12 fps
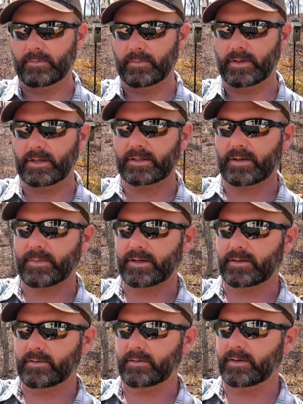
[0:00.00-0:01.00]
Anytime I
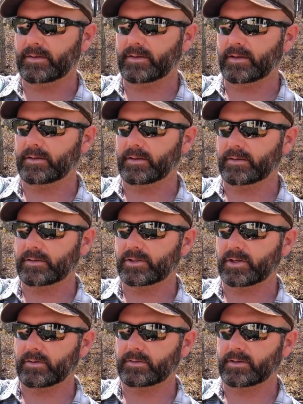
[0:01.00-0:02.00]
do anything that
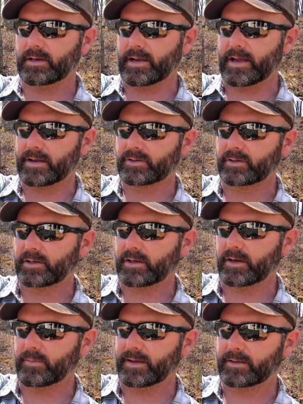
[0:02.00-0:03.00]
shows that I actually
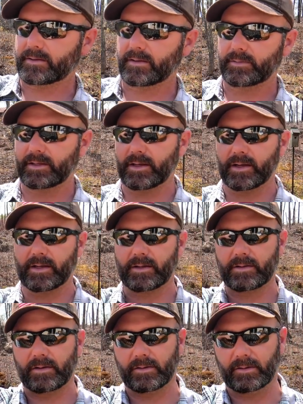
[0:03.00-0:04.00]
care about something, I get
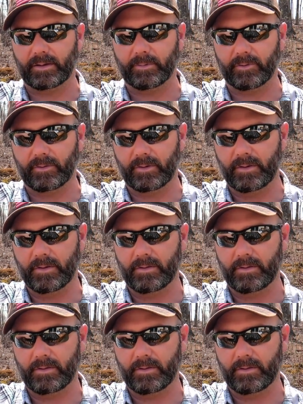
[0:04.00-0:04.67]
called a liberal.